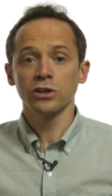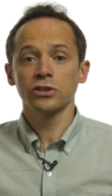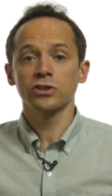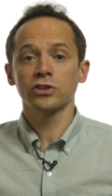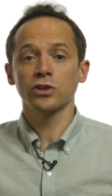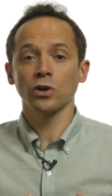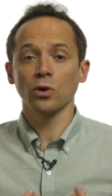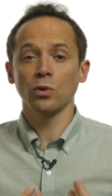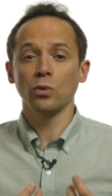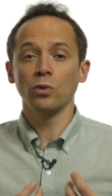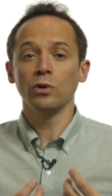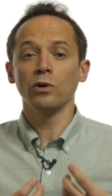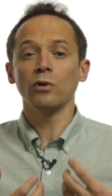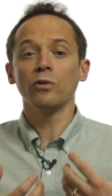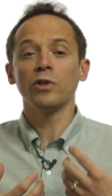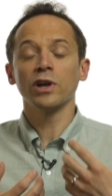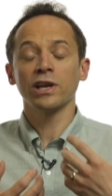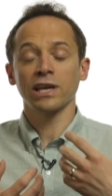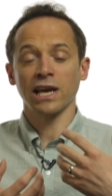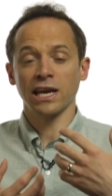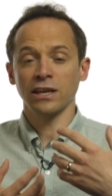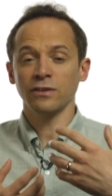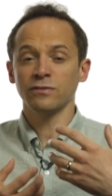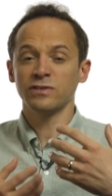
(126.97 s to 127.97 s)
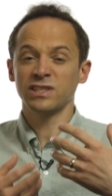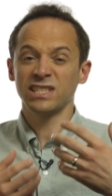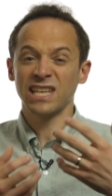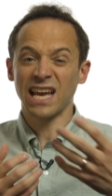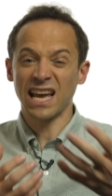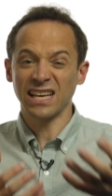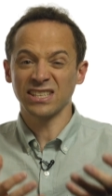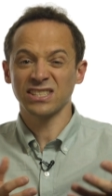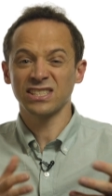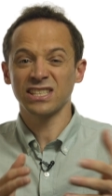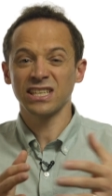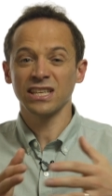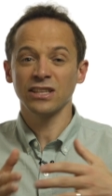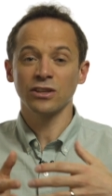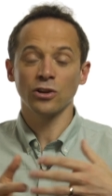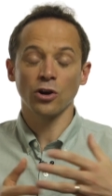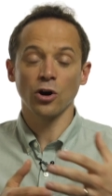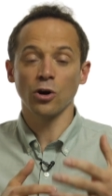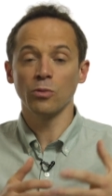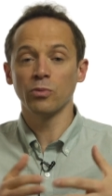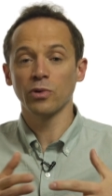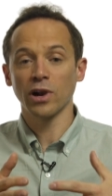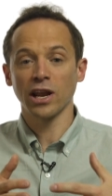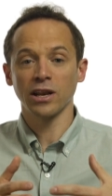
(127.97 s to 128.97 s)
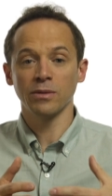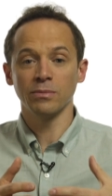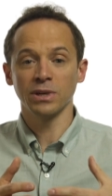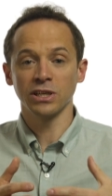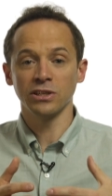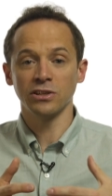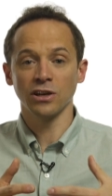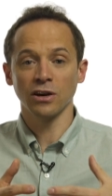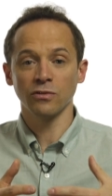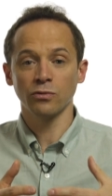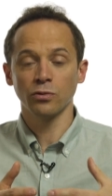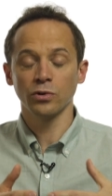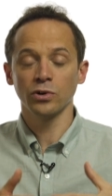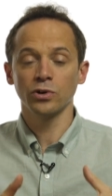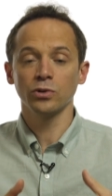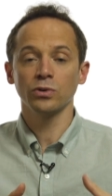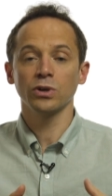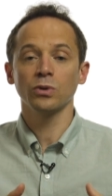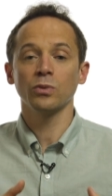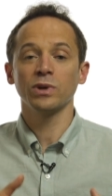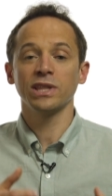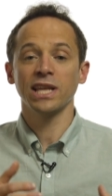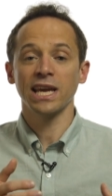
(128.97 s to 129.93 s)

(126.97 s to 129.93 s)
So the kind of testing that Oberon and MacDuff were doing,